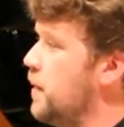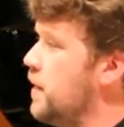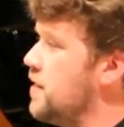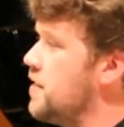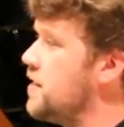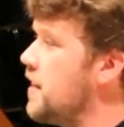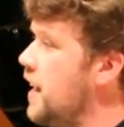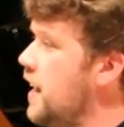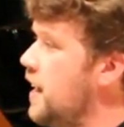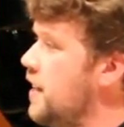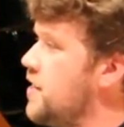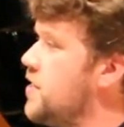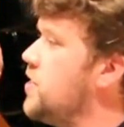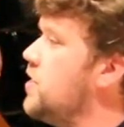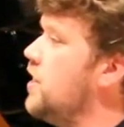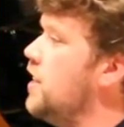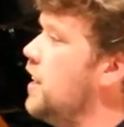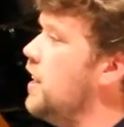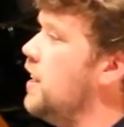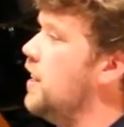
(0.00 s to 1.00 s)
because they had
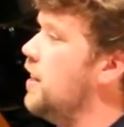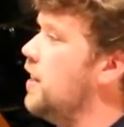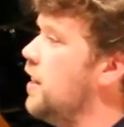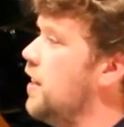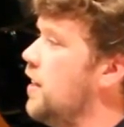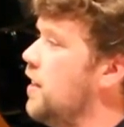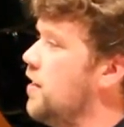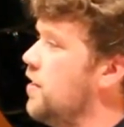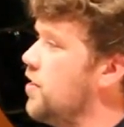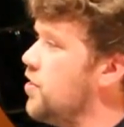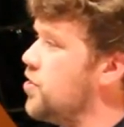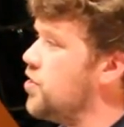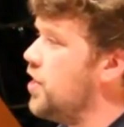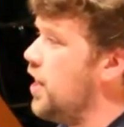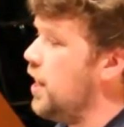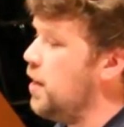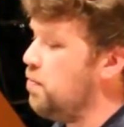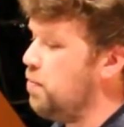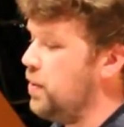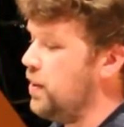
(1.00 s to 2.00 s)
seen the
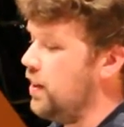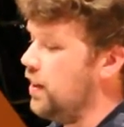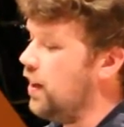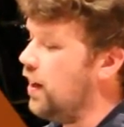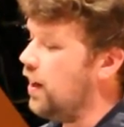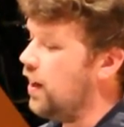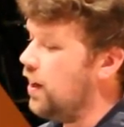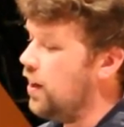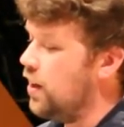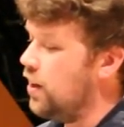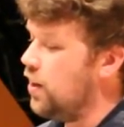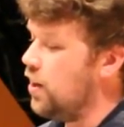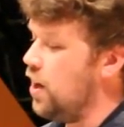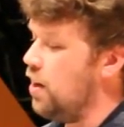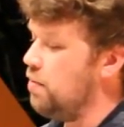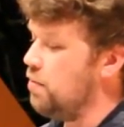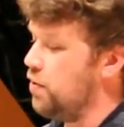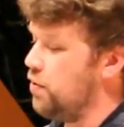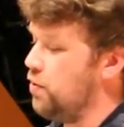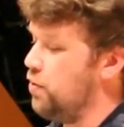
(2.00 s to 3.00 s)
champion
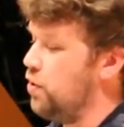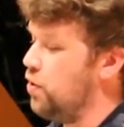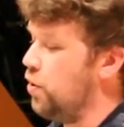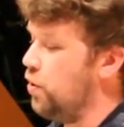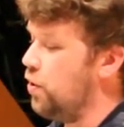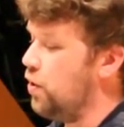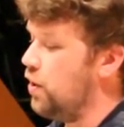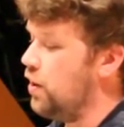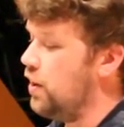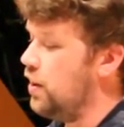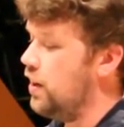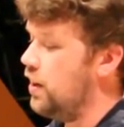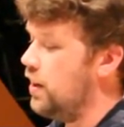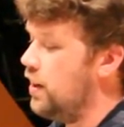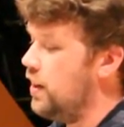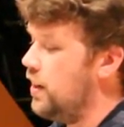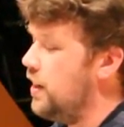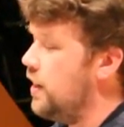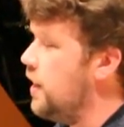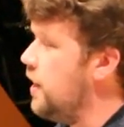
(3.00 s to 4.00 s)
come through.
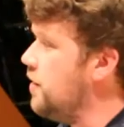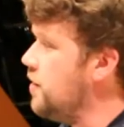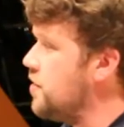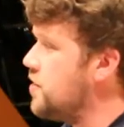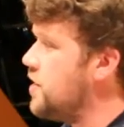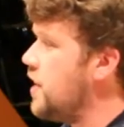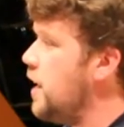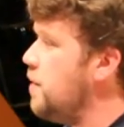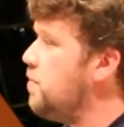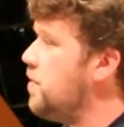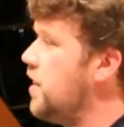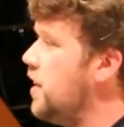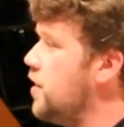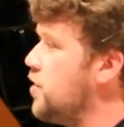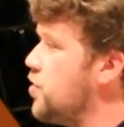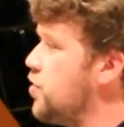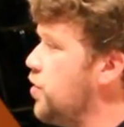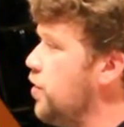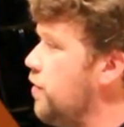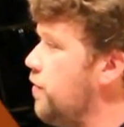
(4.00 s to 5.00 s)
And the same thing
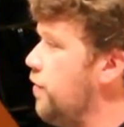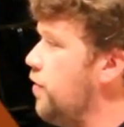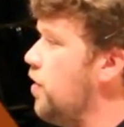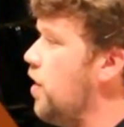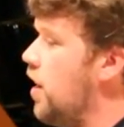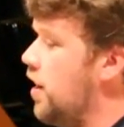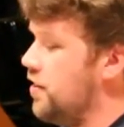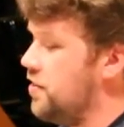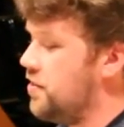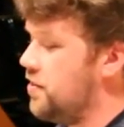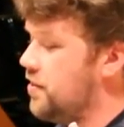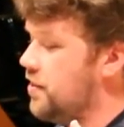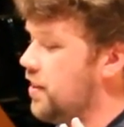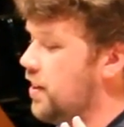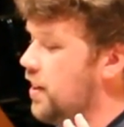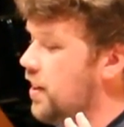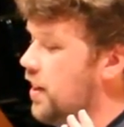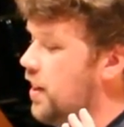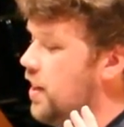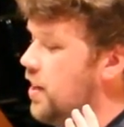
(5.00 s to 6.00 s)
is true for
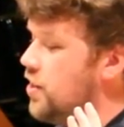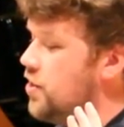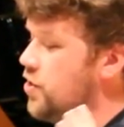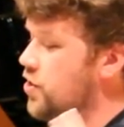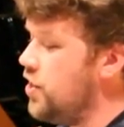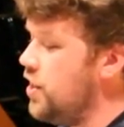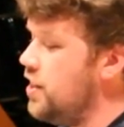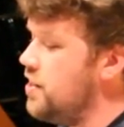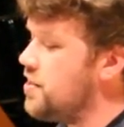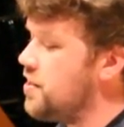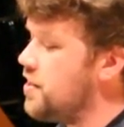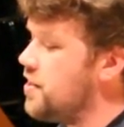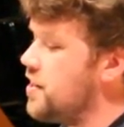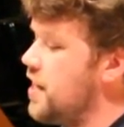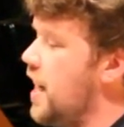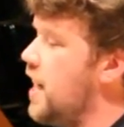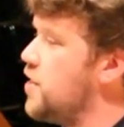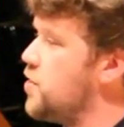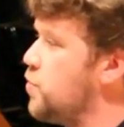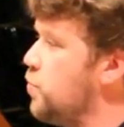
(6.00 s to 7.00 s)
us Jesus
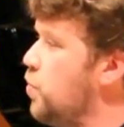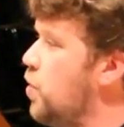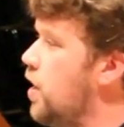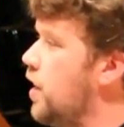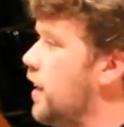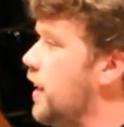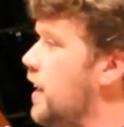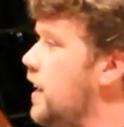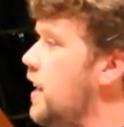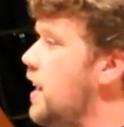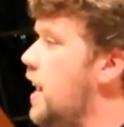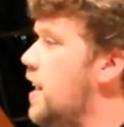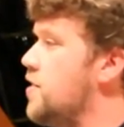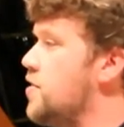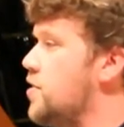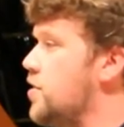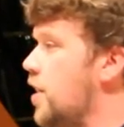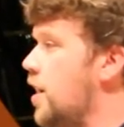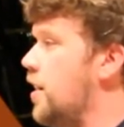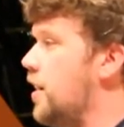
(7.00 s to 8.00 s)
has won, He
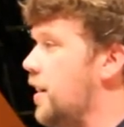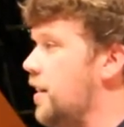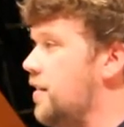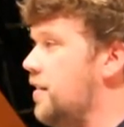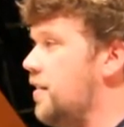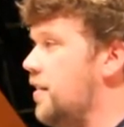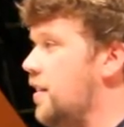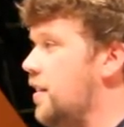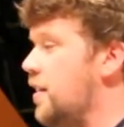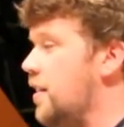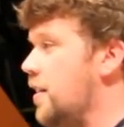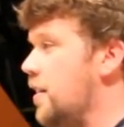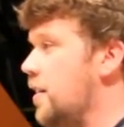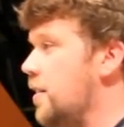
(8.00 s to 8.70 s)
has done it.